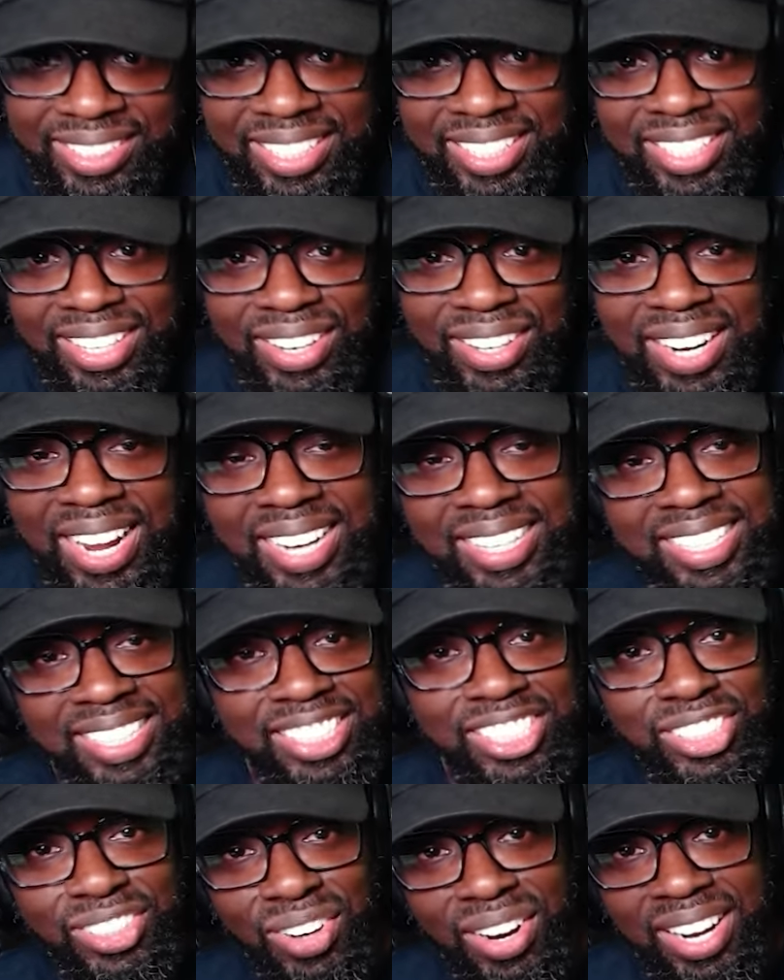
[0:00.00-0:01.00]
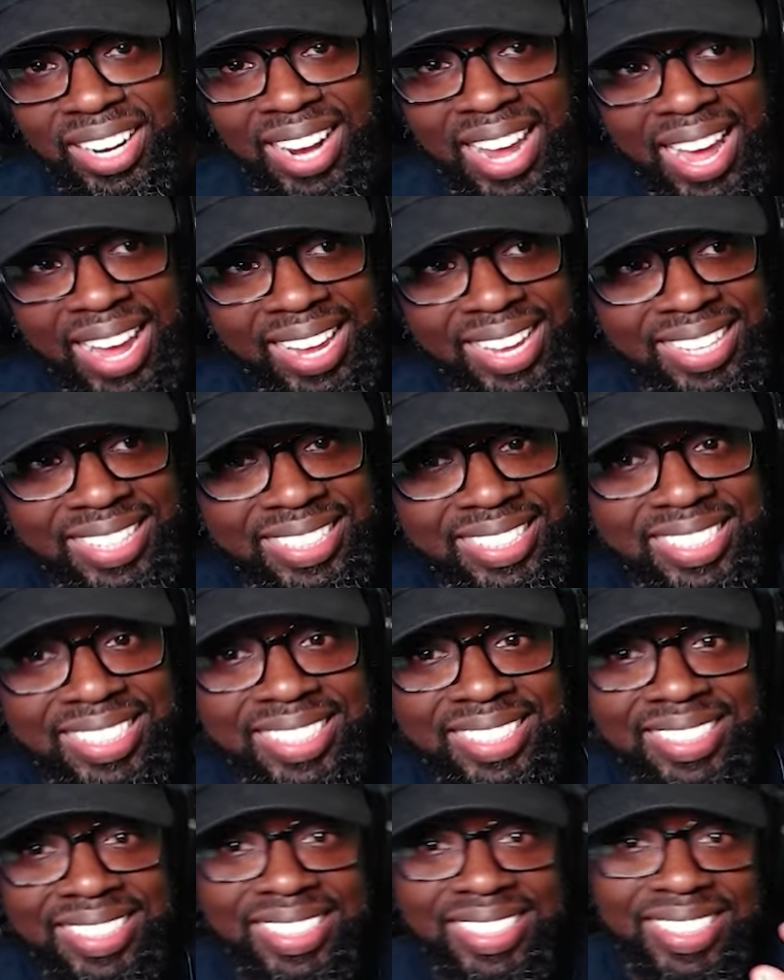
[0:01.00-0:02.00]
You know that Detroit
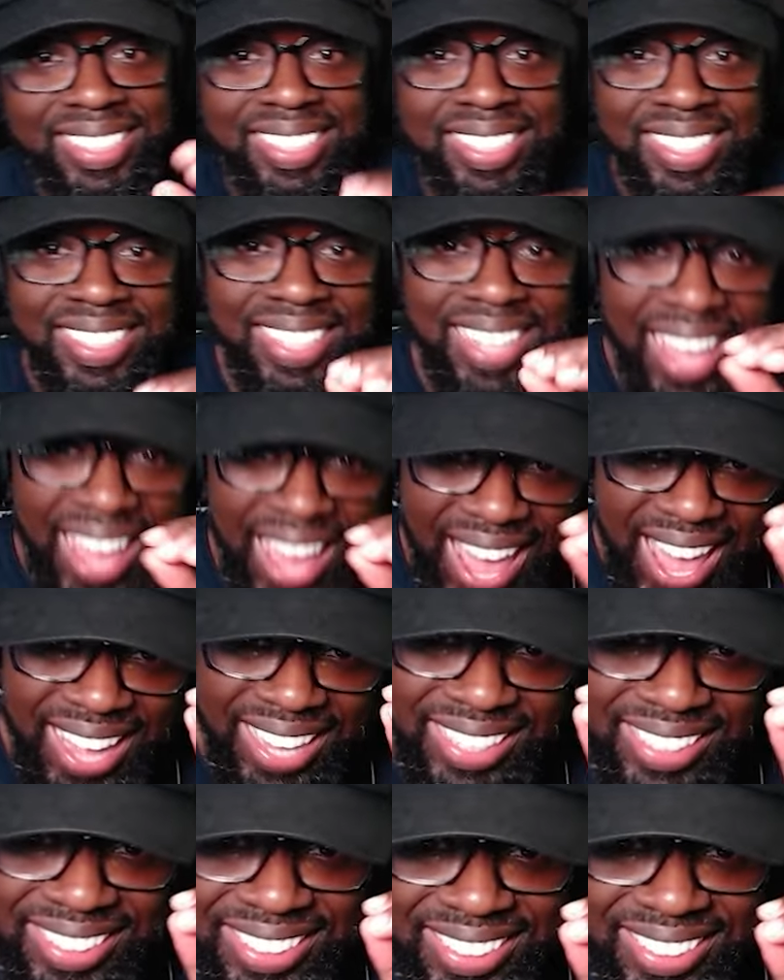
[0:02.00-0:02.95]
Lions hat